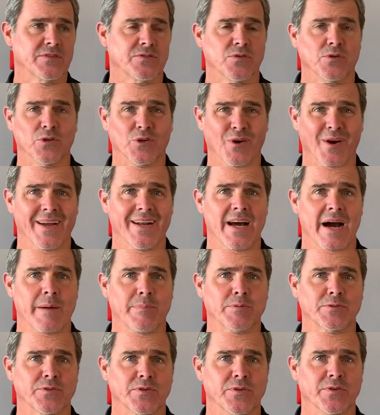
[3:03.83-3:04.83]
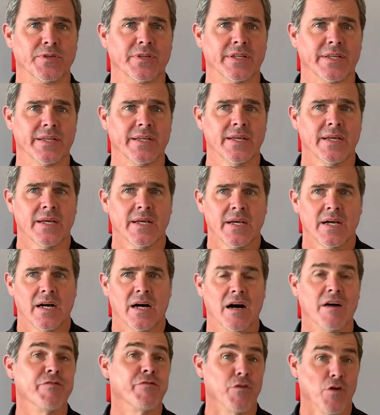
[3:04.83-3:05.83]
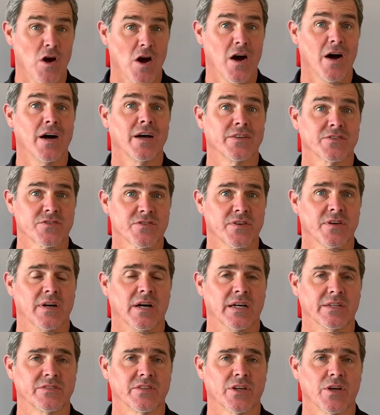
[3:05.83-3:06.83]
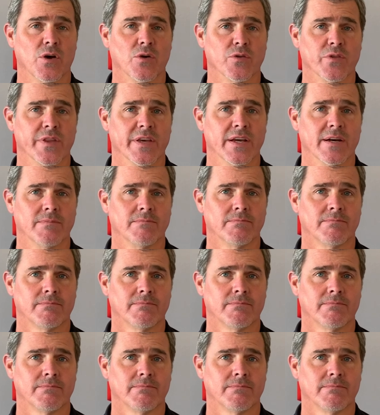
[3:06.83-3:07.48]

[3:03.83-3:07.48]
So a great opportunity for us to go to them.